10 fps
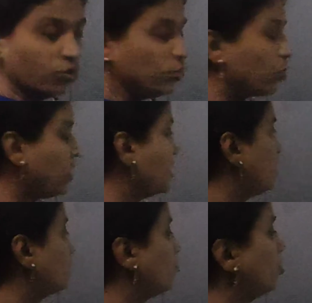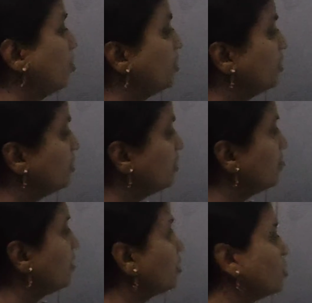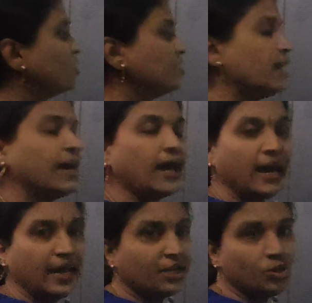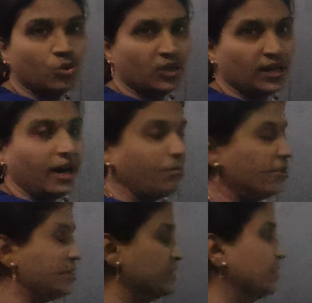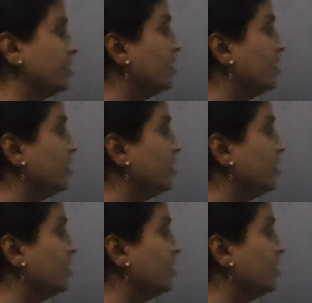nuclei are formed. Then third mitosis, 8 nuclei are present.